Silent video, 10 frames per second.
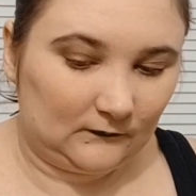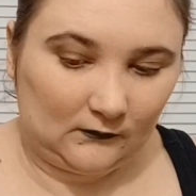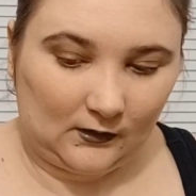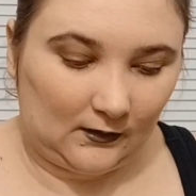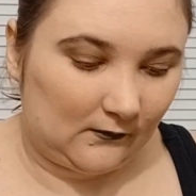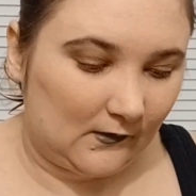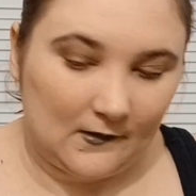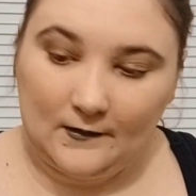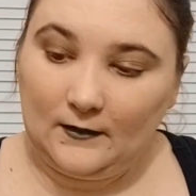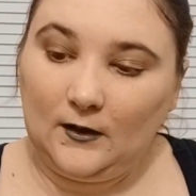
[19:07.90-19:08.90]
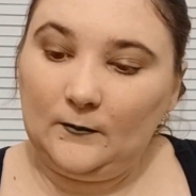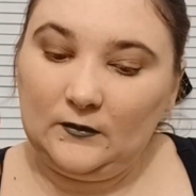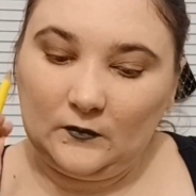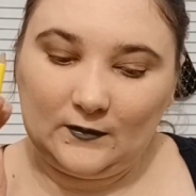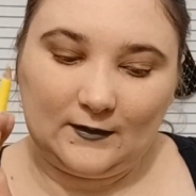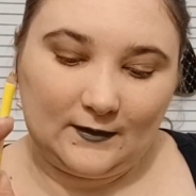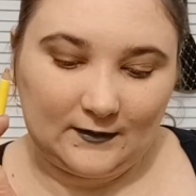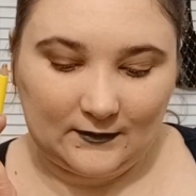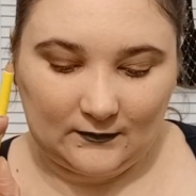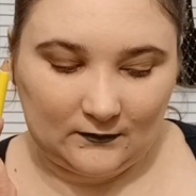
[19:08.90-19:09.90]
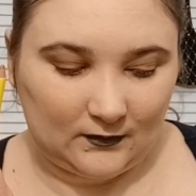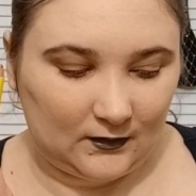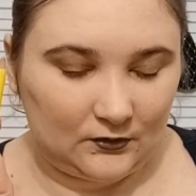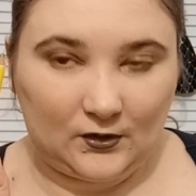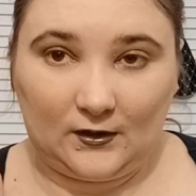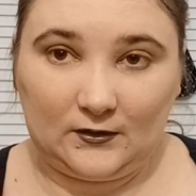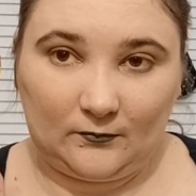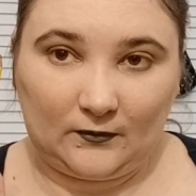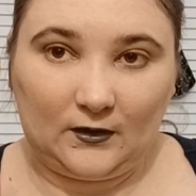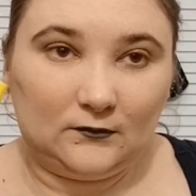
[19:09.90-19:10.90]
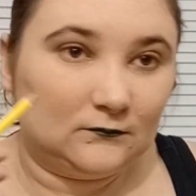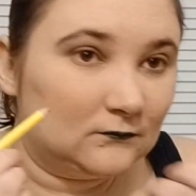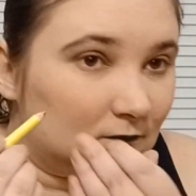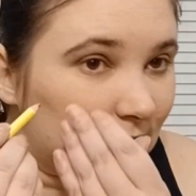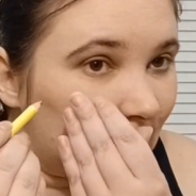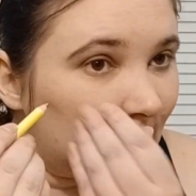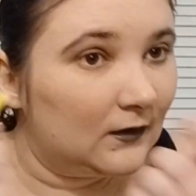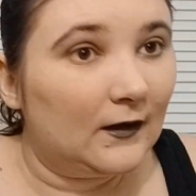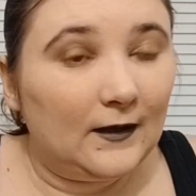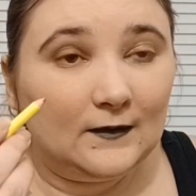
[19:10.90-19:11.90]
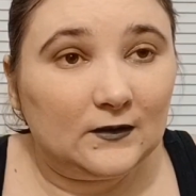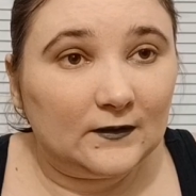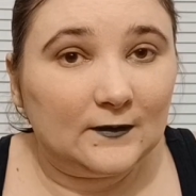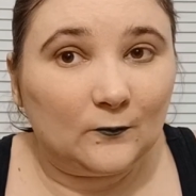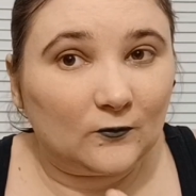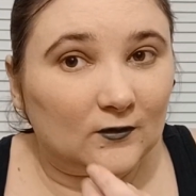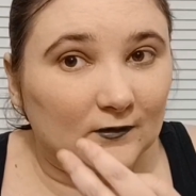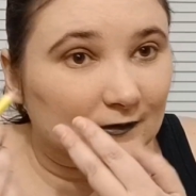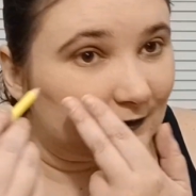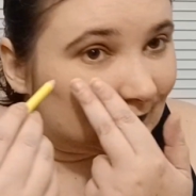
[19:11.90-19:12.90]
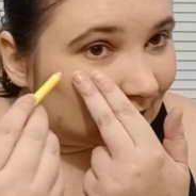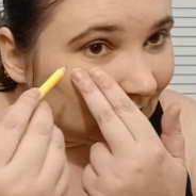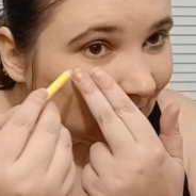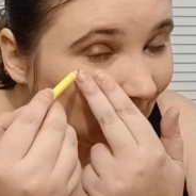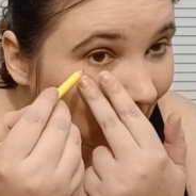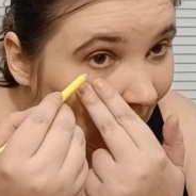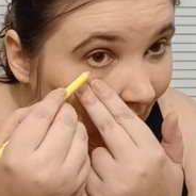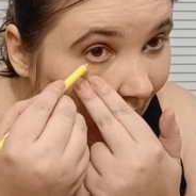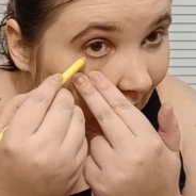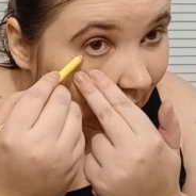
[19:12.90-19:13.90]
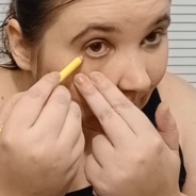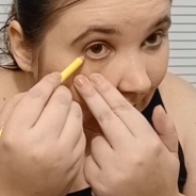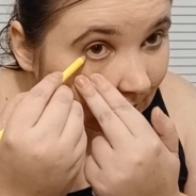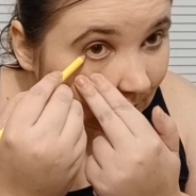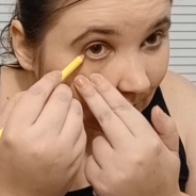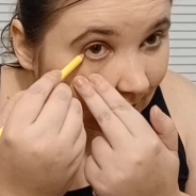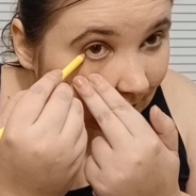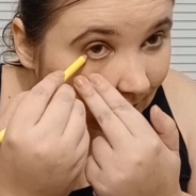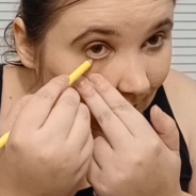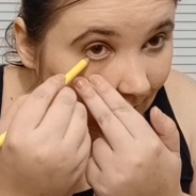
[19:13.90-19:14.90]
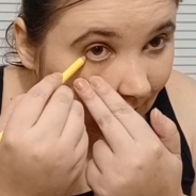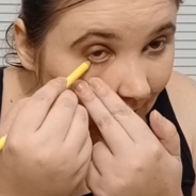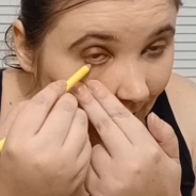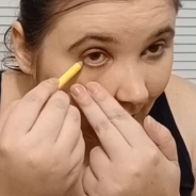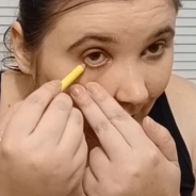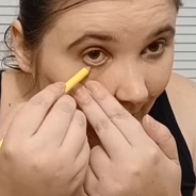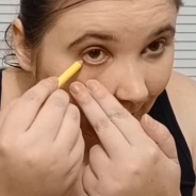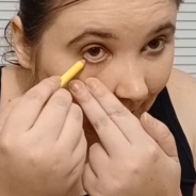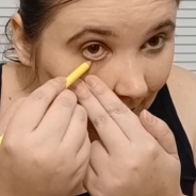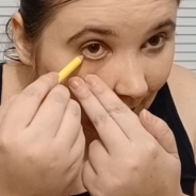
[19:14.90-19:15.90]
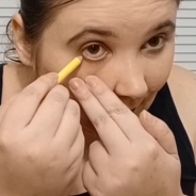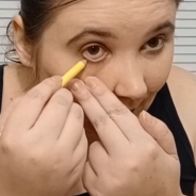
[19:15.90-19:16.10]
Okay. I'm gonna use this and change it brown. It's because it works. I do a pencil and I highlight.